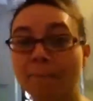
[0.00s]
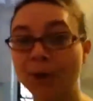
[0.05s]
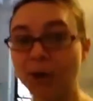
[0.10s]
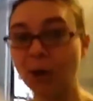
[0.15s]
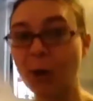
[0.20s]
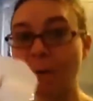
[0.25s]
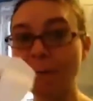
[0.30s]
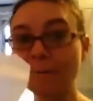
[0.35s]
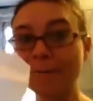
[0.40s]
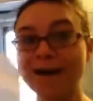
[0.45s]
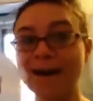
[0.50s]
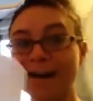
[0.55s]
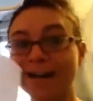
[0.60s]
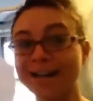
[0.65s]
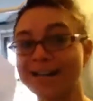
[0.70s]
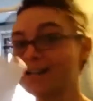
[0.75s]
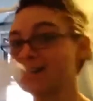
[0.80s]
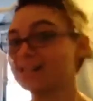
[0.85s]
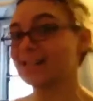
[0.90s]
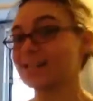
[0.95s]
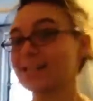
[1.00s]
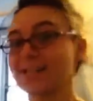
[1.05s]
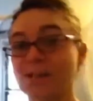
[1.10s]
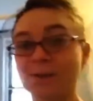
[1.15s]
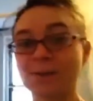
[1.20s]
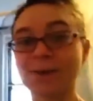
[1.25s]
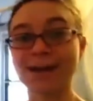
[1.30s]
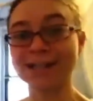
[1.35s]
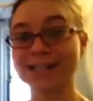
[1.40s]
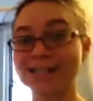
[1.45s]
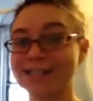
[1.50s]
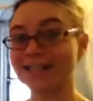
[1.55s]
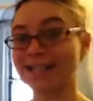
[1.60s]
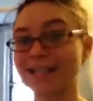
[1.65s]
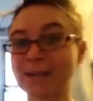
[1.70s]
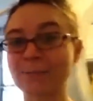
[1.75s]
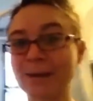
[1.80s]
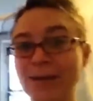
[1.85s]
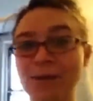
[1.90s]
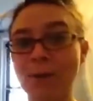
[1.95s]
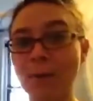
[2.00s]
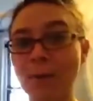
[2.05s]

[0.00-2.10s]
My number. Someone could steal my